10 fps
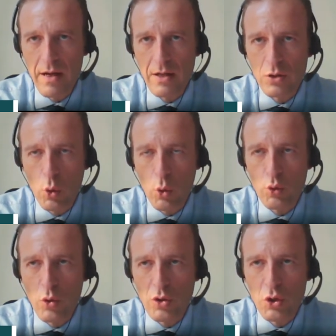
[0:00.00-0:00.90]

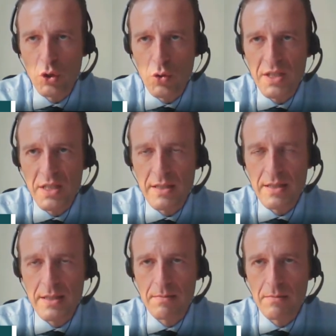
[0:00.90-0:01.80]
don't want to use
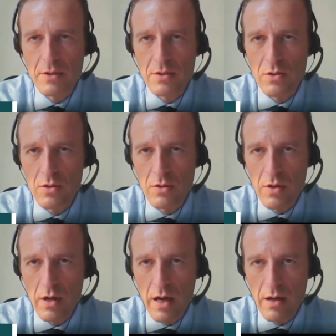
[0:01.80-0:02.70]
it, but
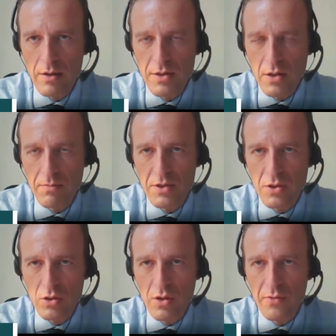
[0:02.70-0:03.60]
some
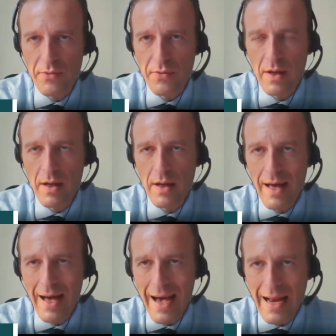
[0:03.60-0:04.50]
sort of
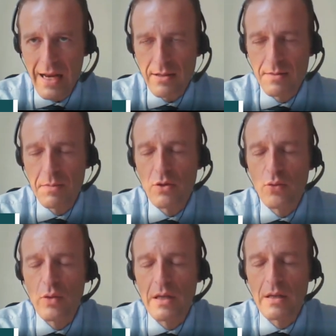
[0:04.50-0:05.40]
alliance
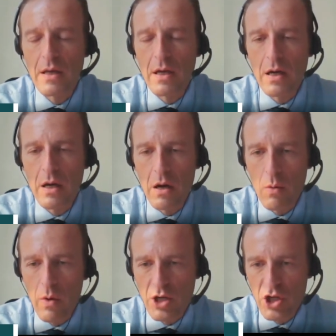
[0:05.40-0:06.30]
between
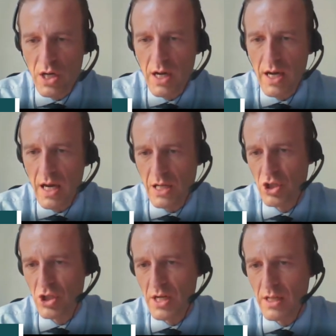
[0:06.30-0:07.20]
Russia and
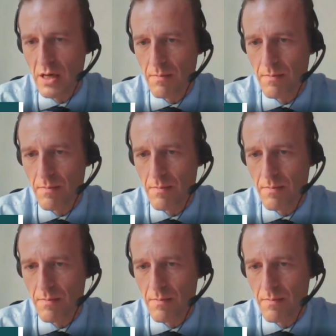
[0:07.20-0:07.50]
China.